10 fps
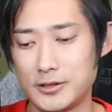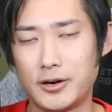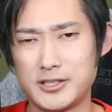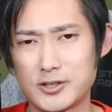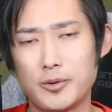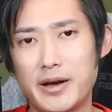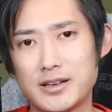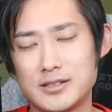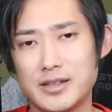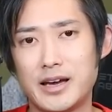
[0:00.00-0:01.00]
I'll just go
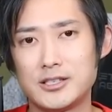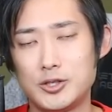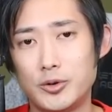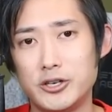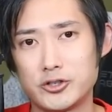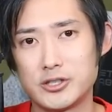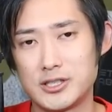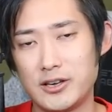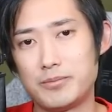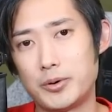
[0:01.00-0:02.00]
back to that 200
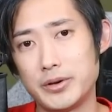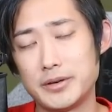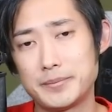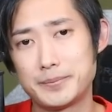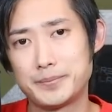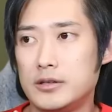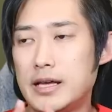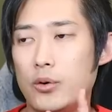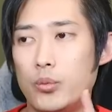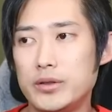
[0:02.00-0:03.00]
save point.
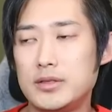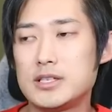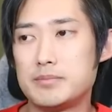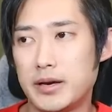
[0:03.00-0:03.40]
Now with this